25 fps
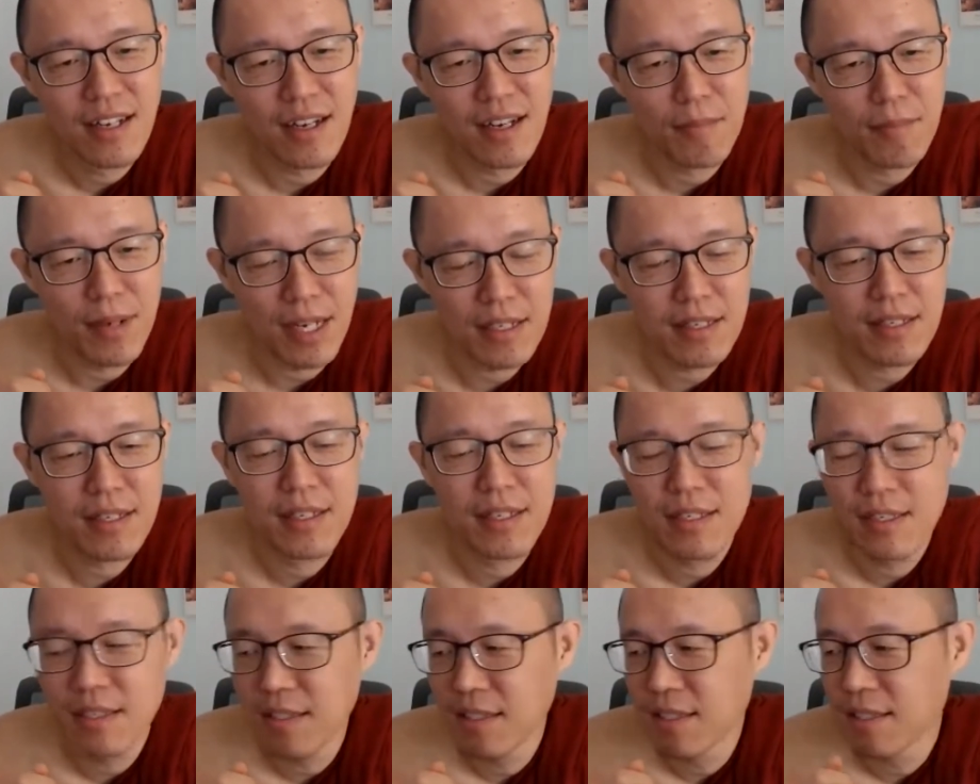But
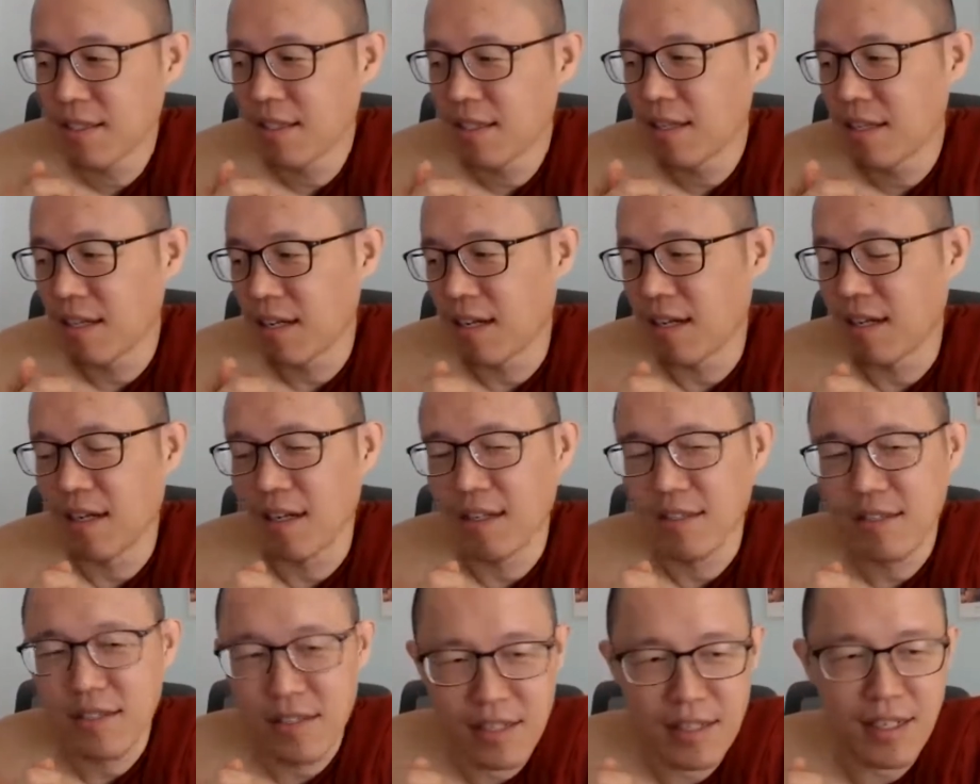
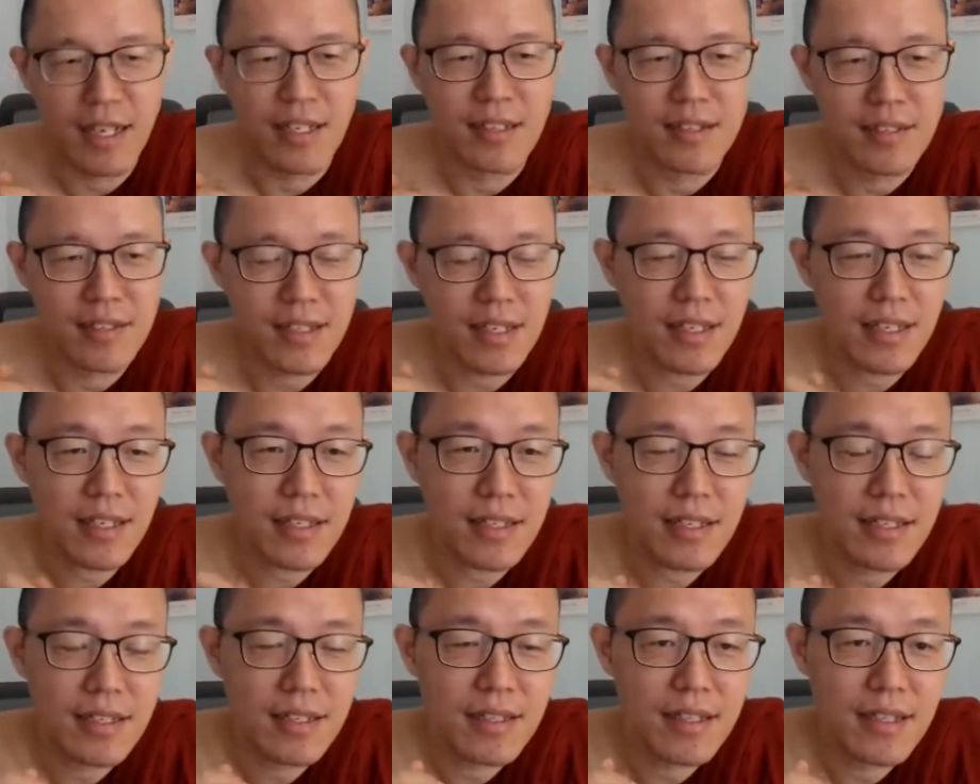still, I say,
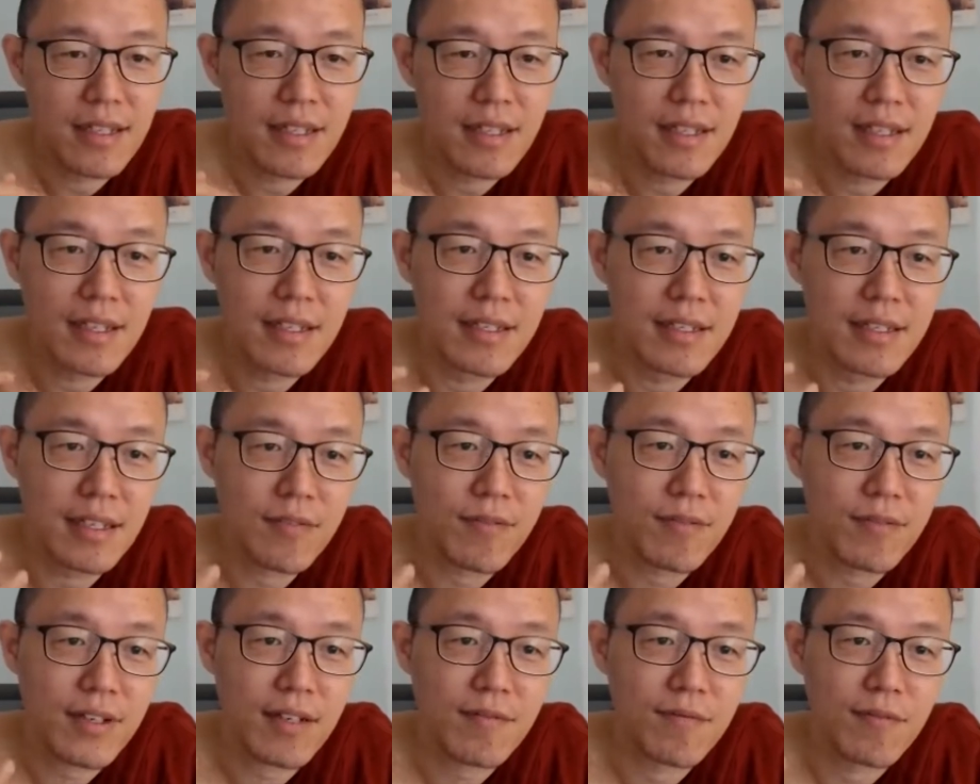
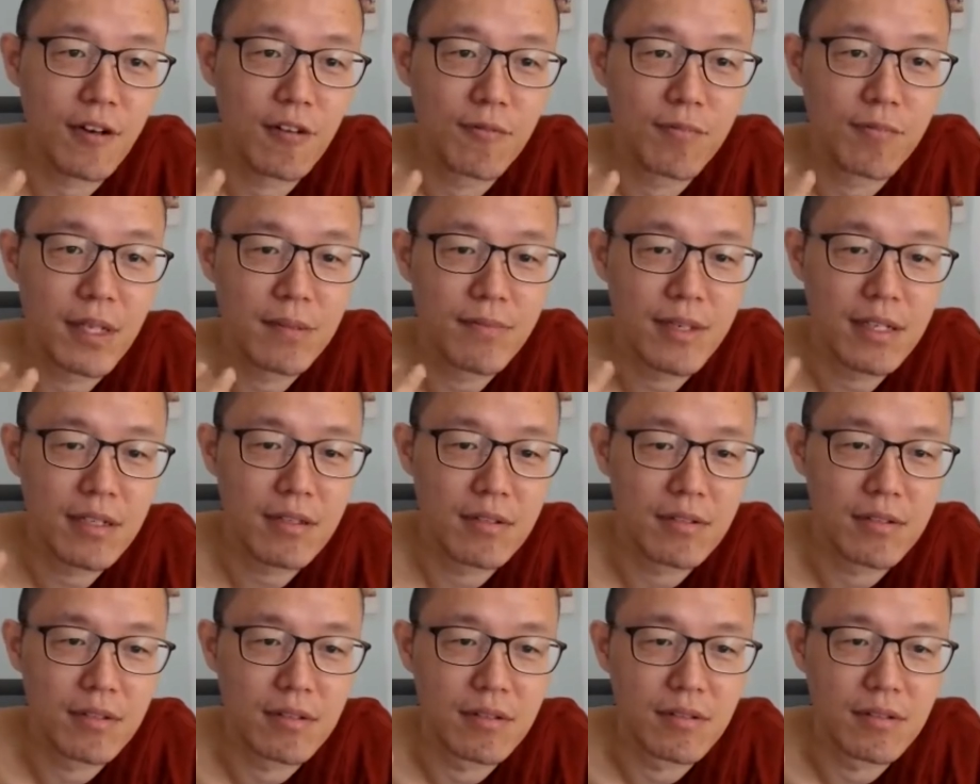difficult for people
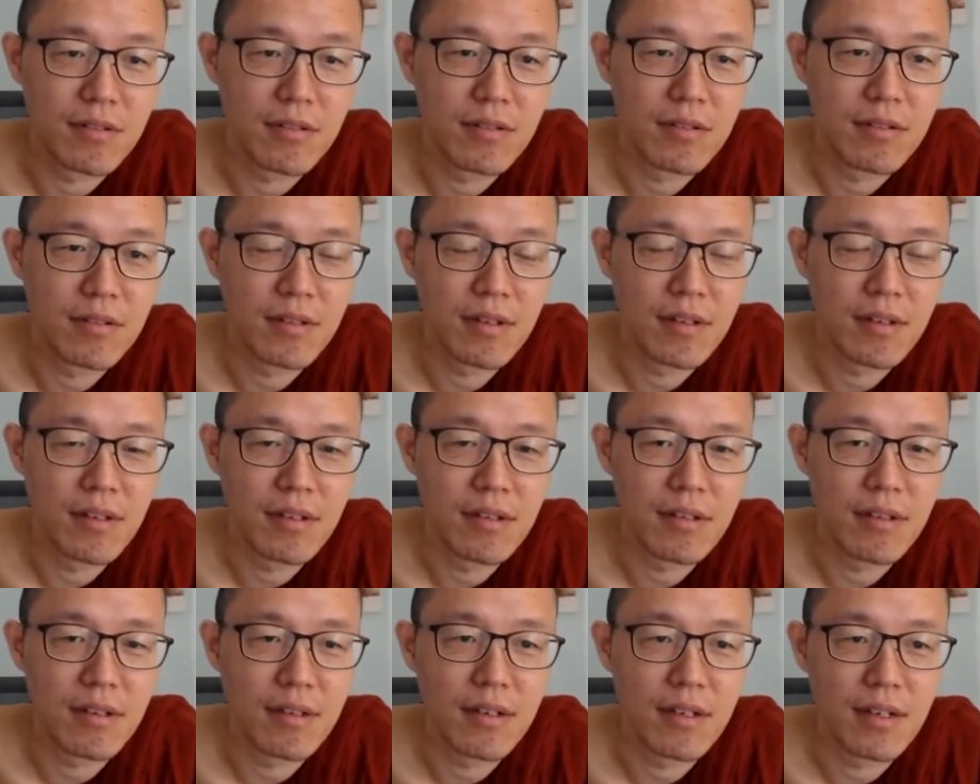to
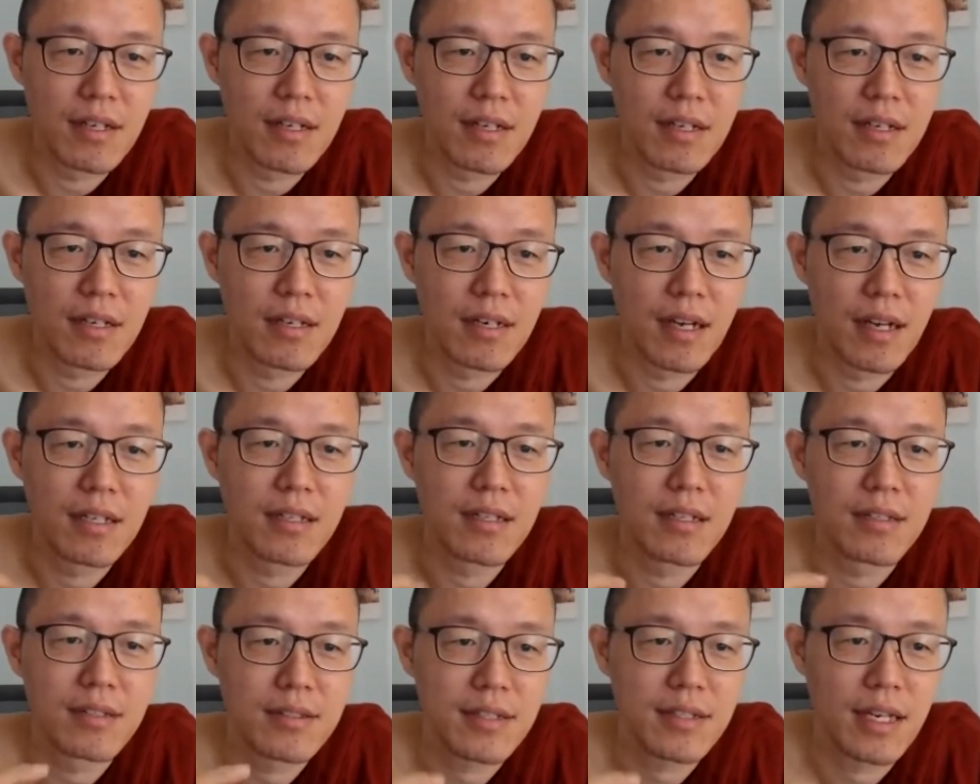
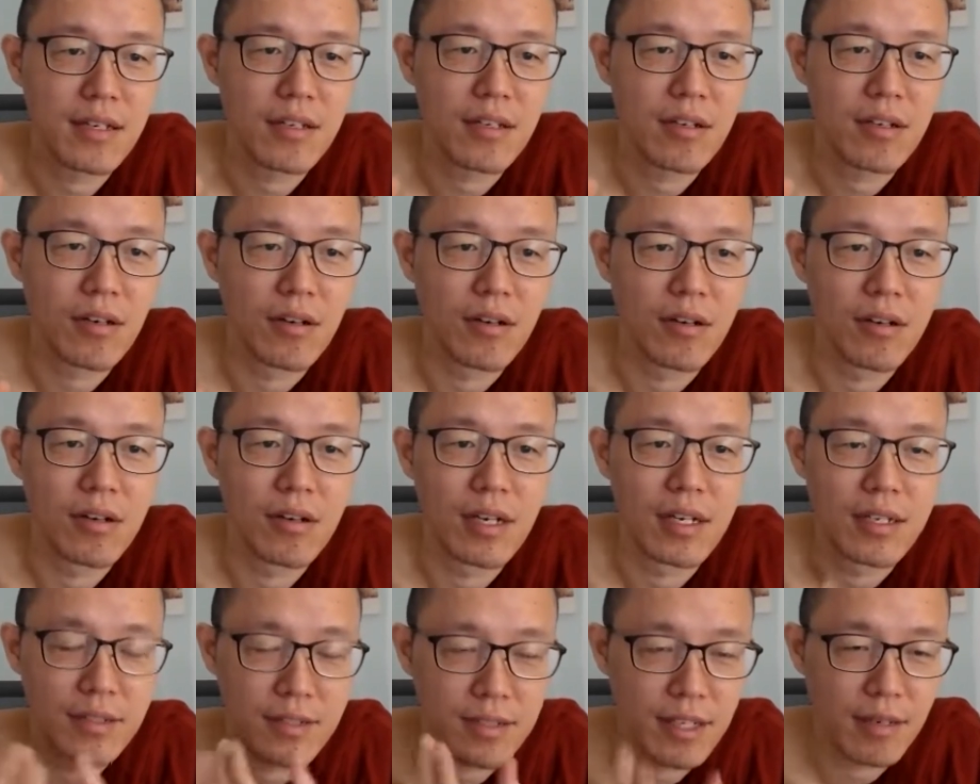understand or
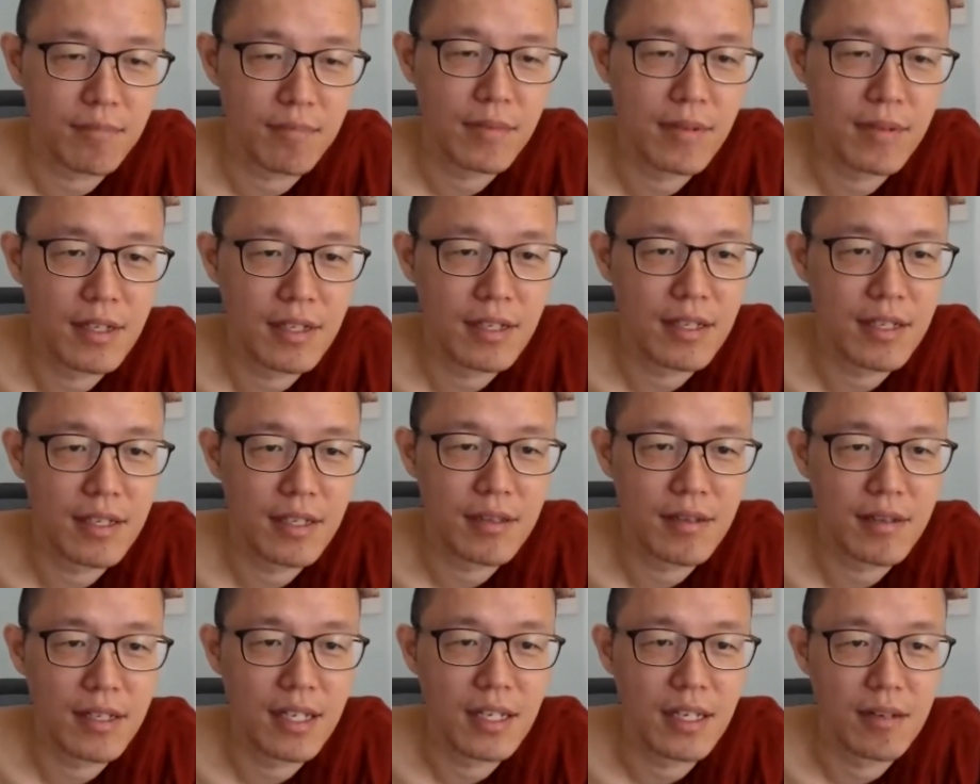accept.
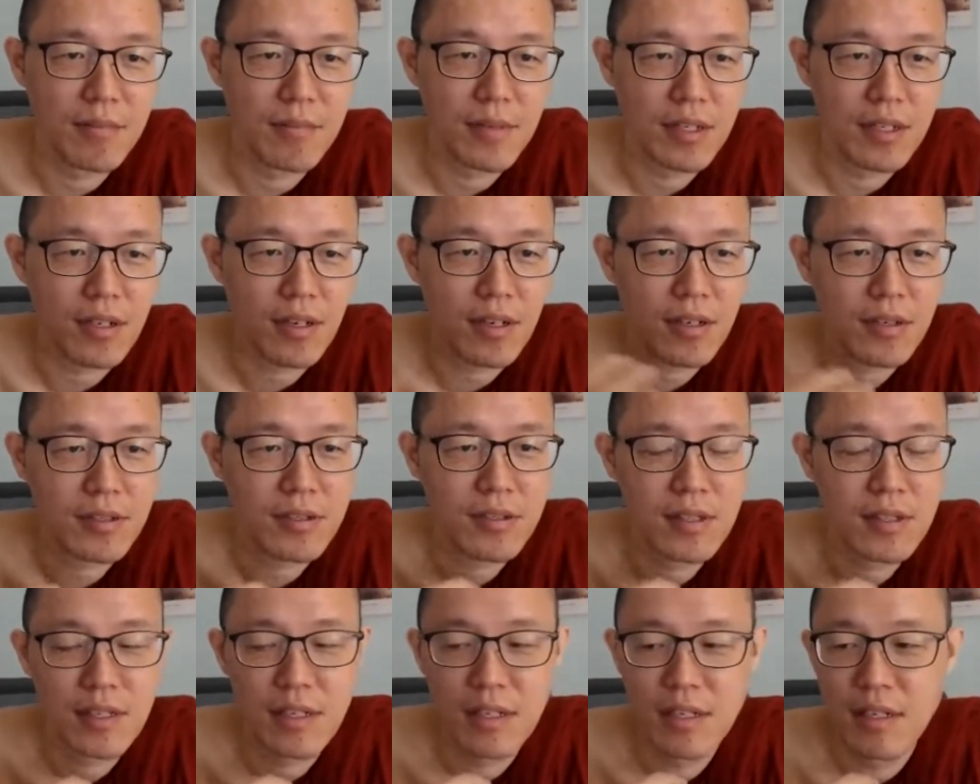Yeah,
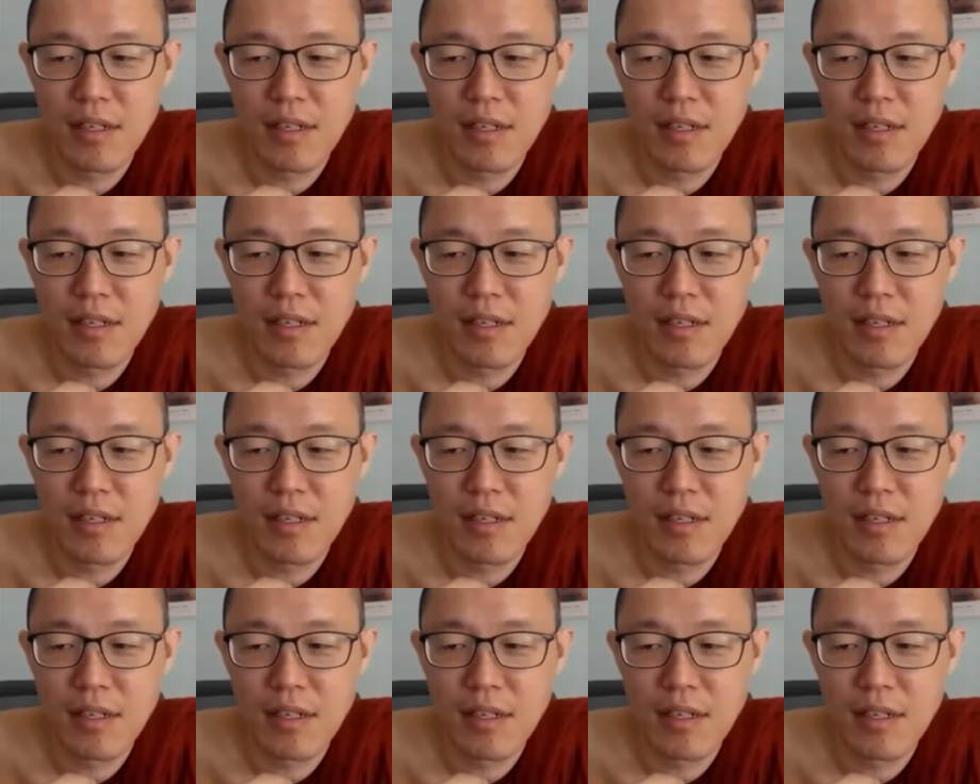because